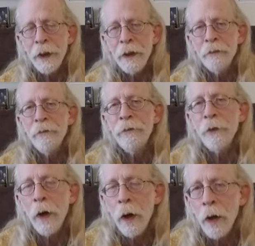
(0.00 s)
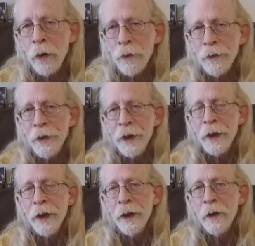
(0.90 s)
involved
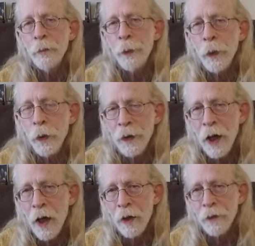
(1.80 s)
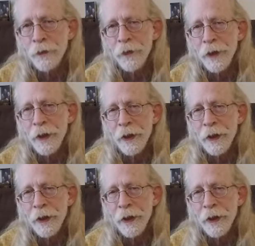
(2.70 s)
in the pornography